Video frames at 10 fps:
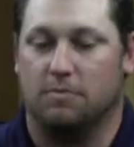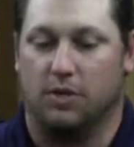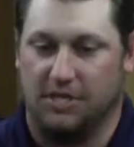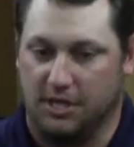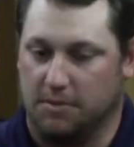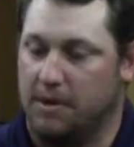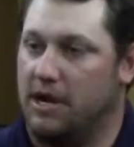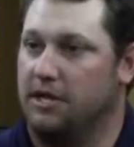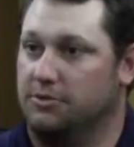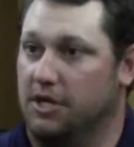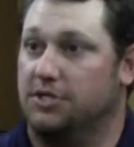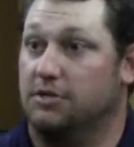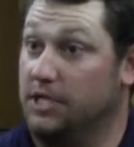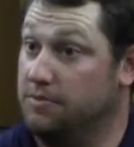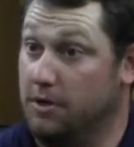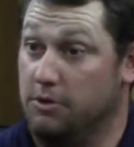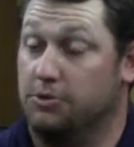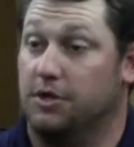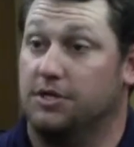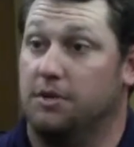We teach them about hydration, teach them about
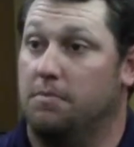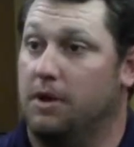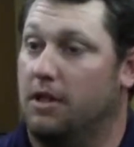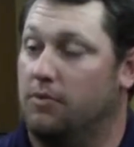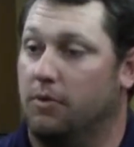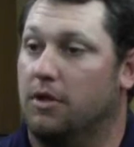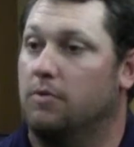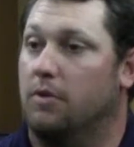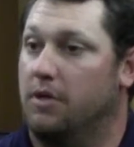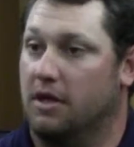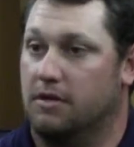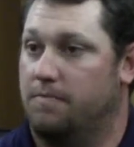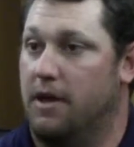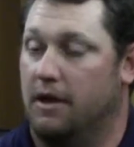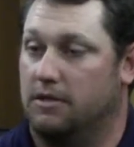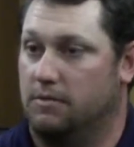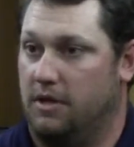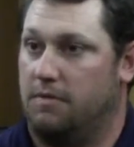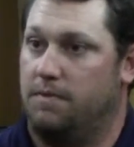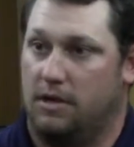nutrition, but it's really what we expect, and we
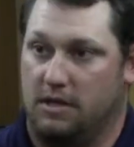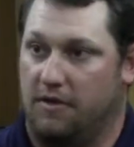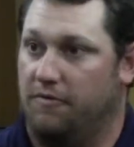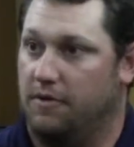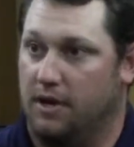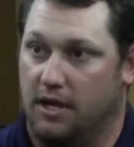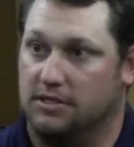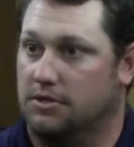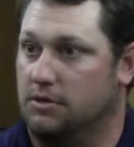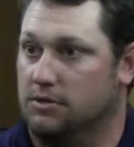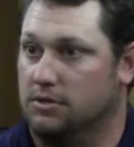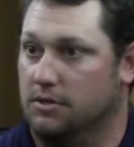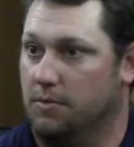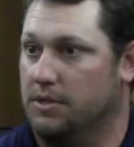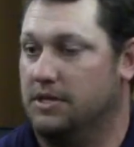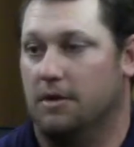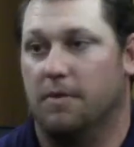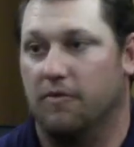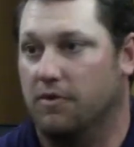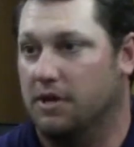expect effort and execution. And we tell them
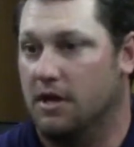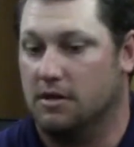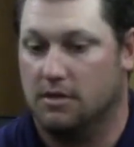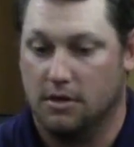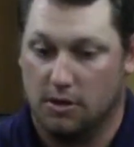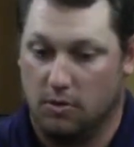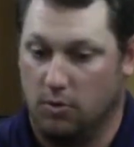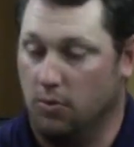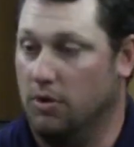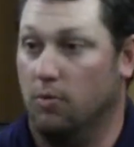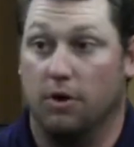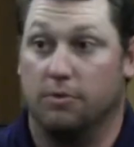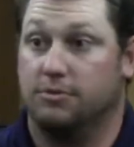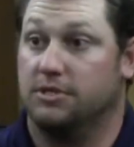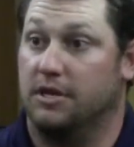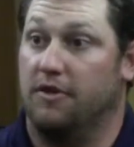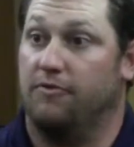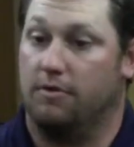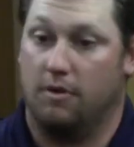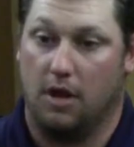every day we want a 100%
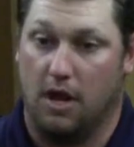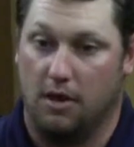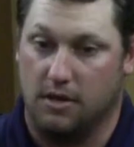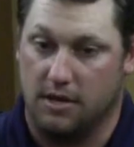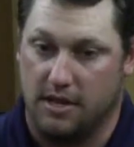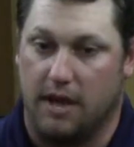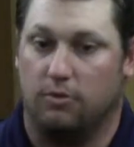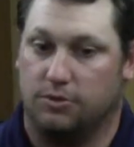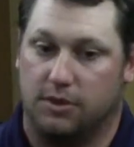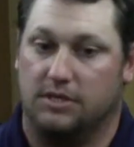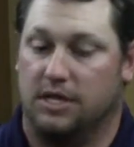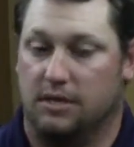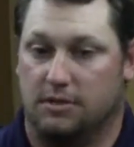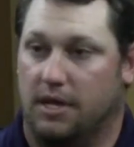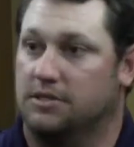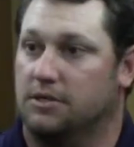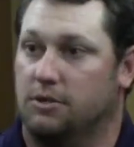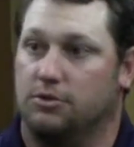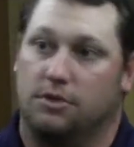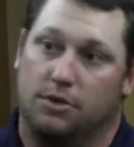effort, and that will translate into
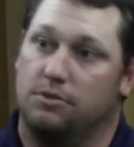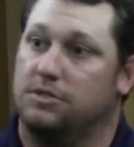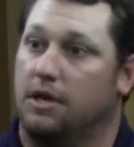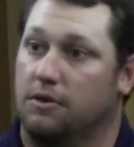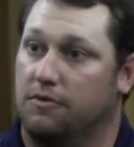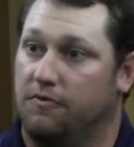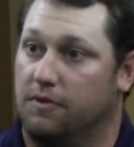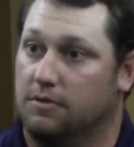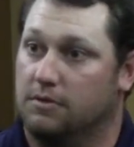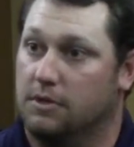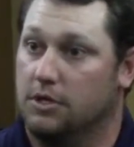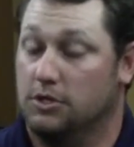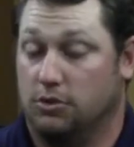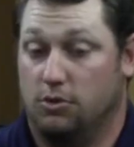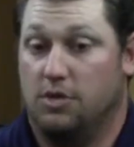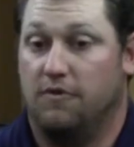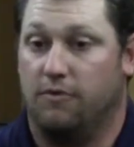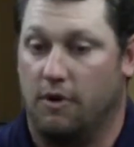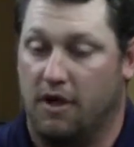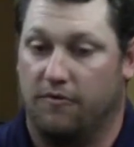execution and you staying on the field. So you give
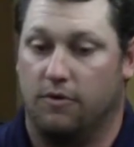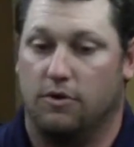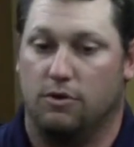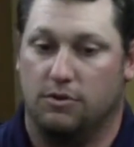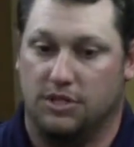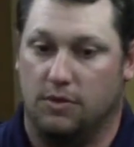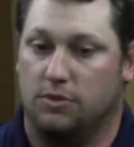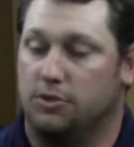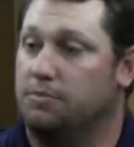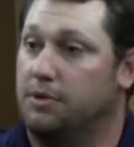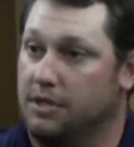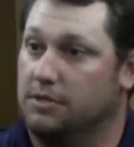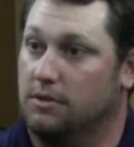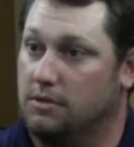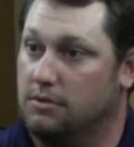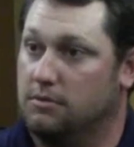your effort, you see what you put into it.